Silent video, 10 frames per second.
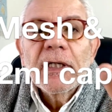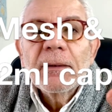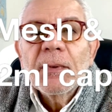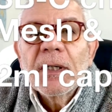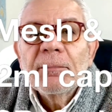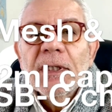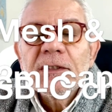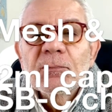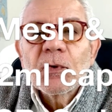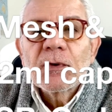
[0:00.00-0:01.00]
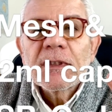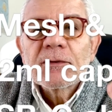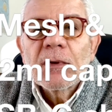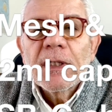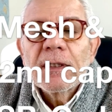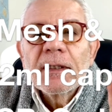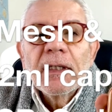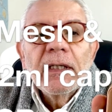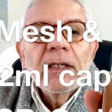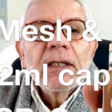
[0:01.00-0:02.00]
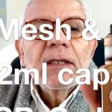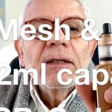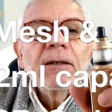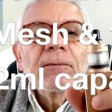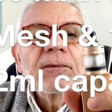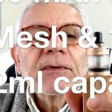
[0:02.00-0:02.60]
and a bypass mode as well. The